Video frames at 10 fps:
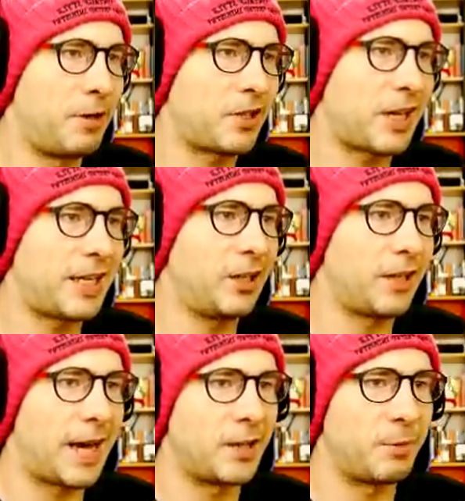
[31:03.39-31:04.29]
we just gotta
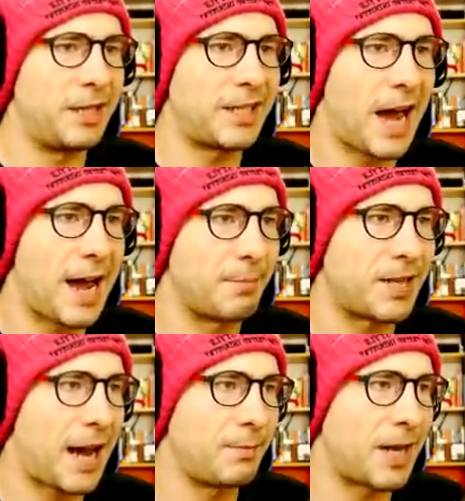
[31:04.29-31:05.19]
kill guys. We need time.
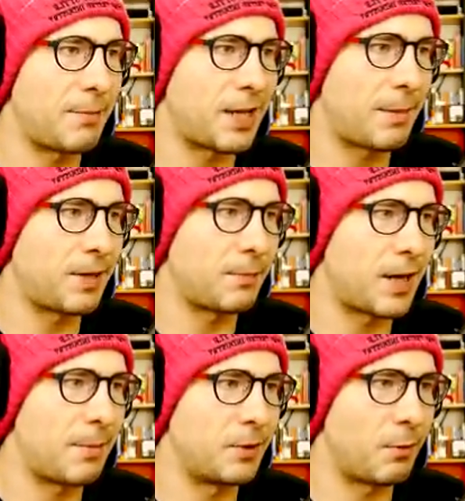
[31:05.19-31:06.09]
Time, time, time, time,
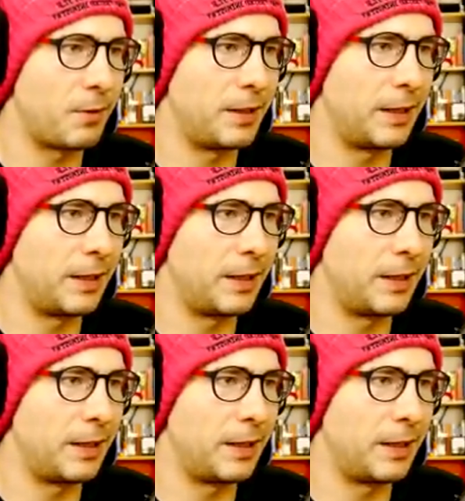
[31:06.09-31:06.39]
time is what we